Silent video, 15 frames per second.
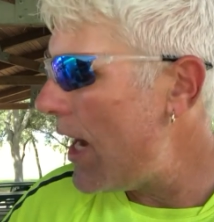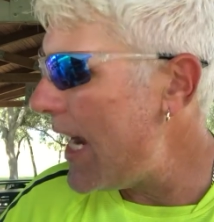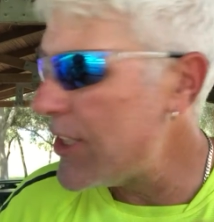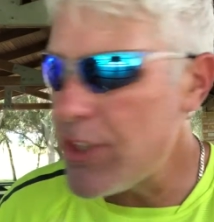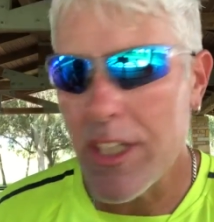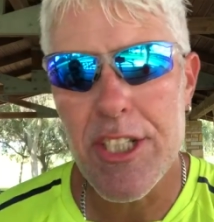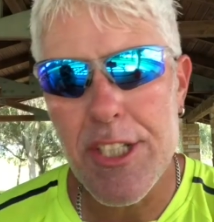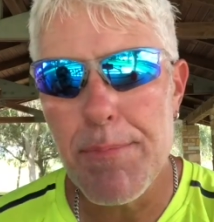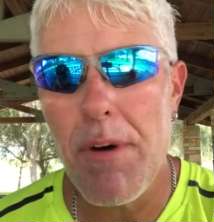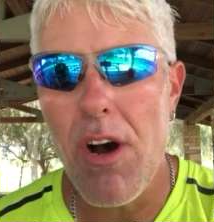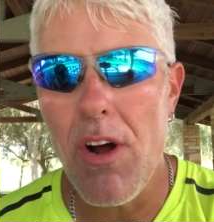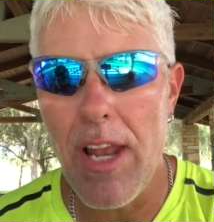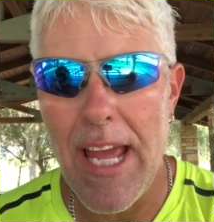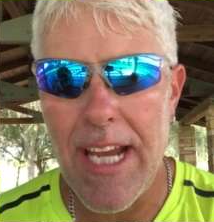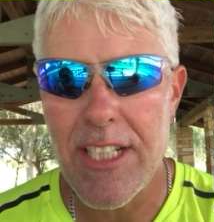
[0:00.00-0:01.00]
I took a
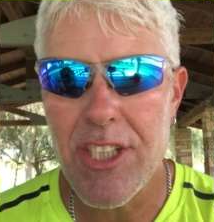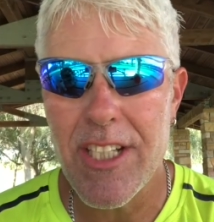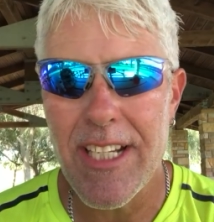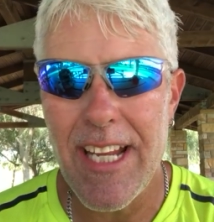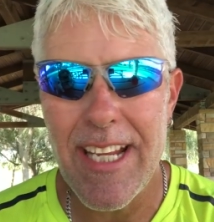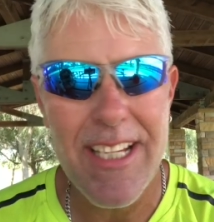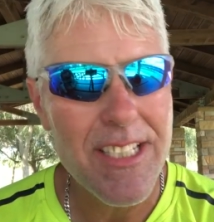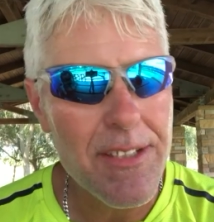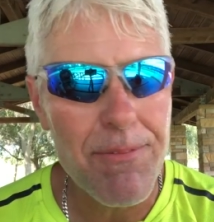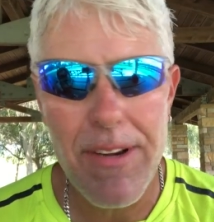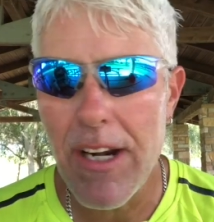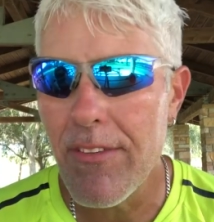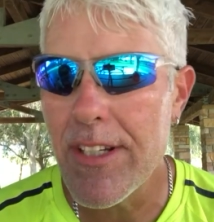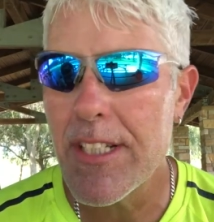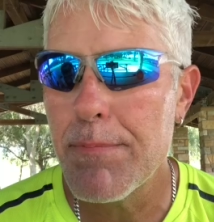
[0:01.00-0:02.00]
small action today. It's a
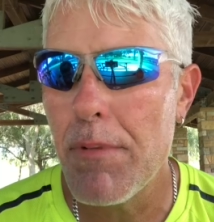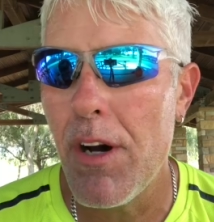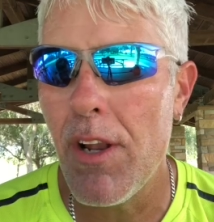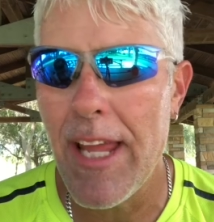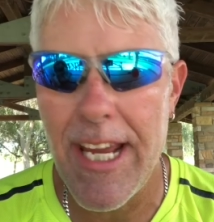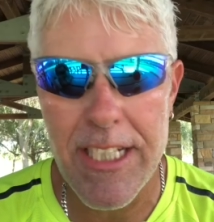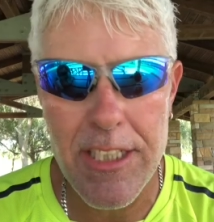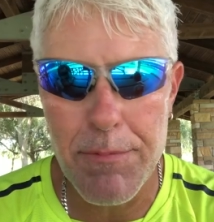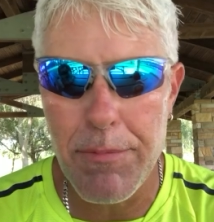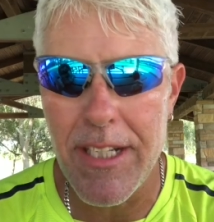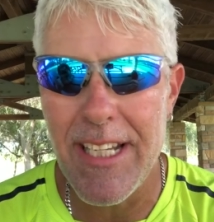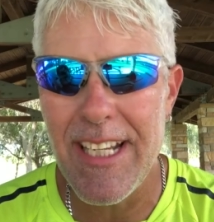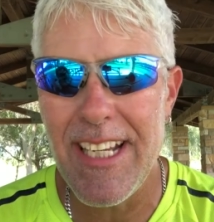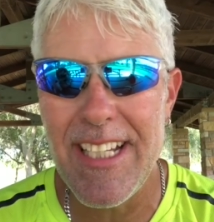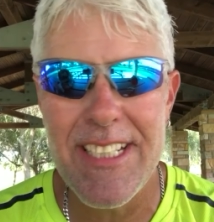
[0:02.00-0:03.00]
very small action,
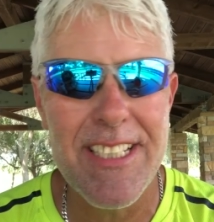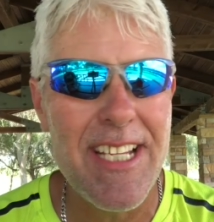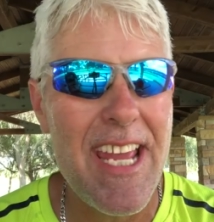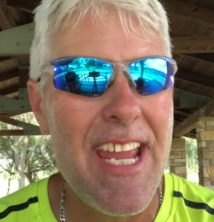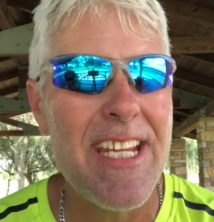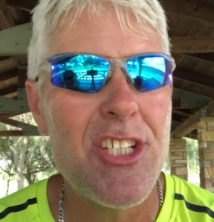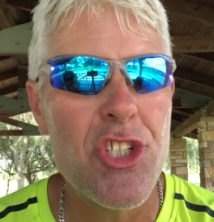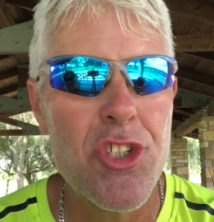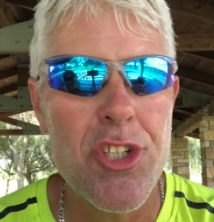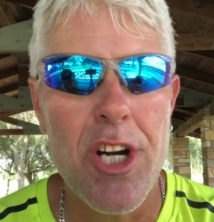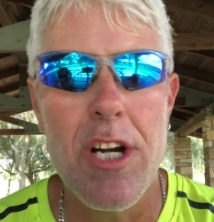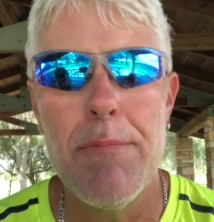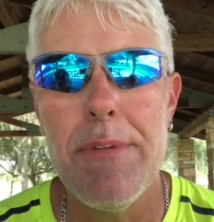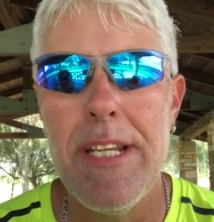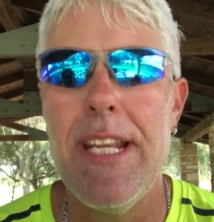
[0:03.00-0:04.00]
but it is a
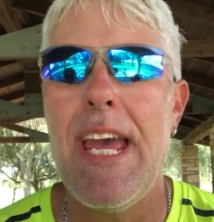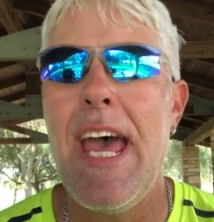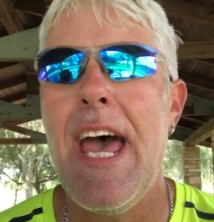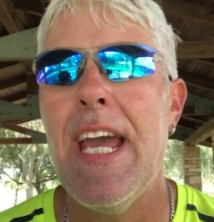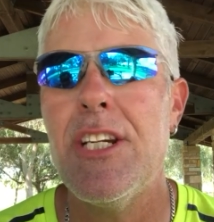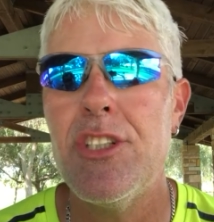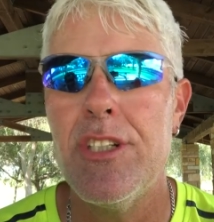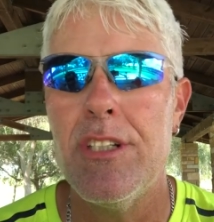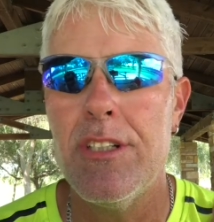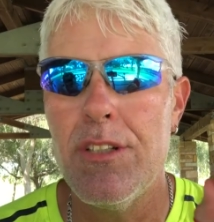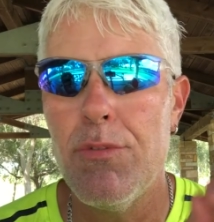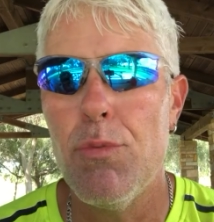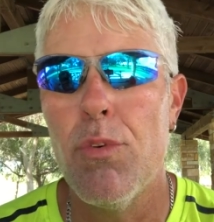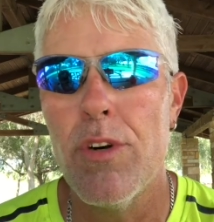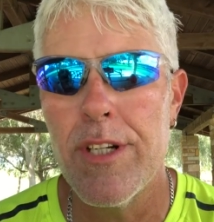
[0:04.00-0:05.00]
determined action
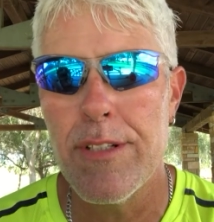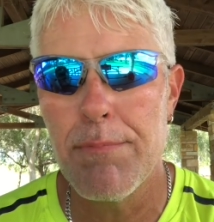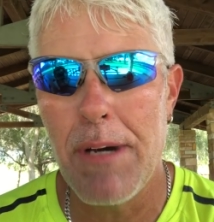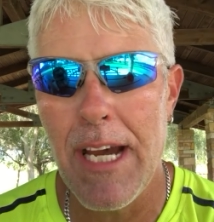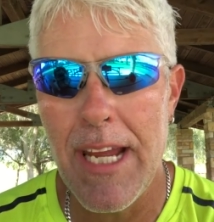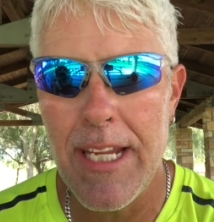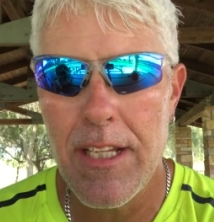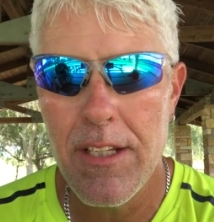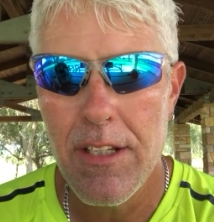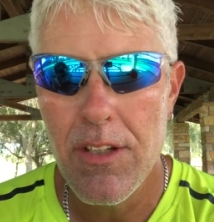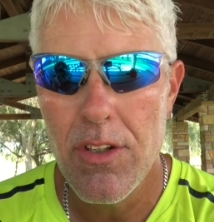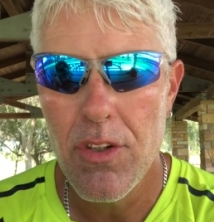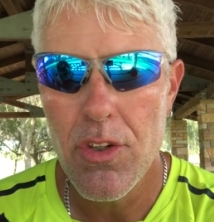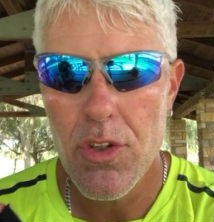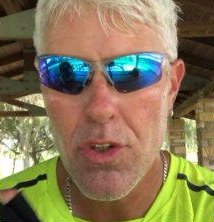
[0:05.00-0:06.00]
towards my
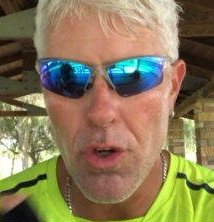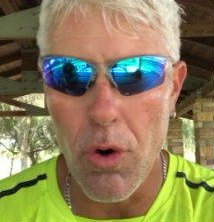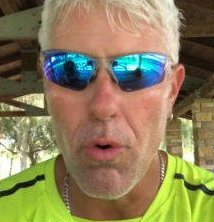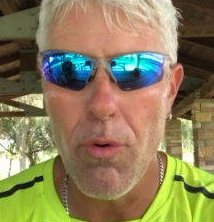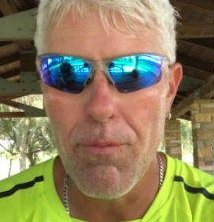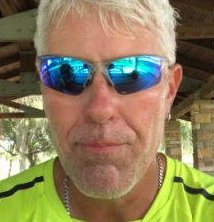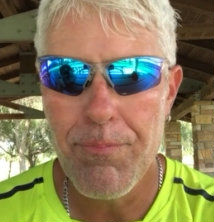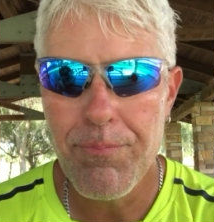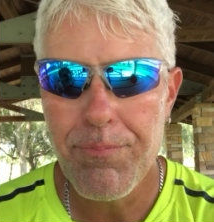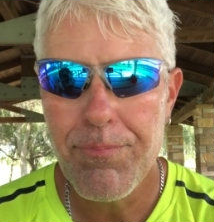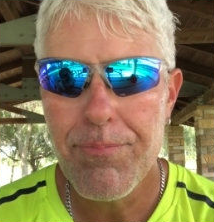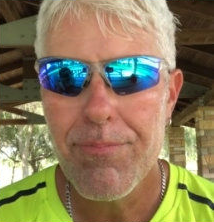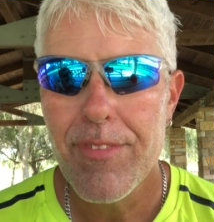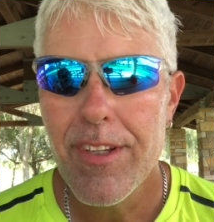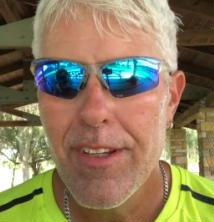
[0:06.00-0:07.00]
goal.
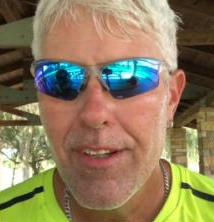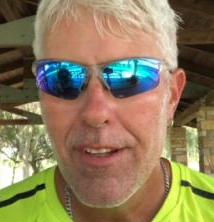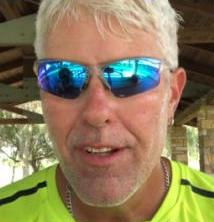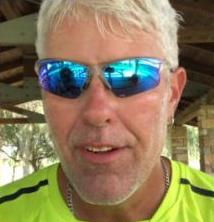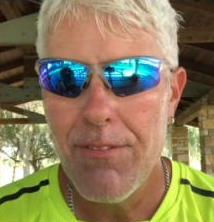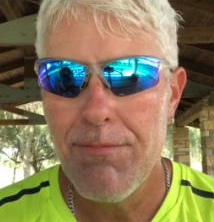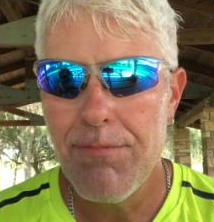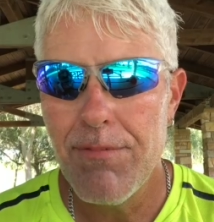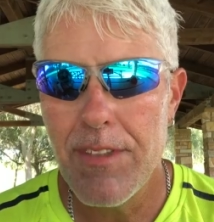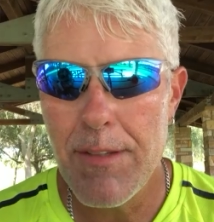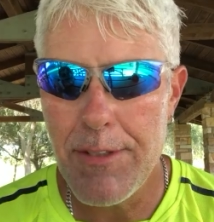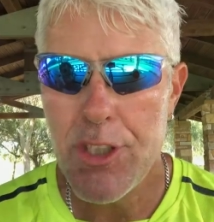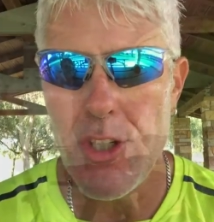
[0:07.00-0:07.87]
Let me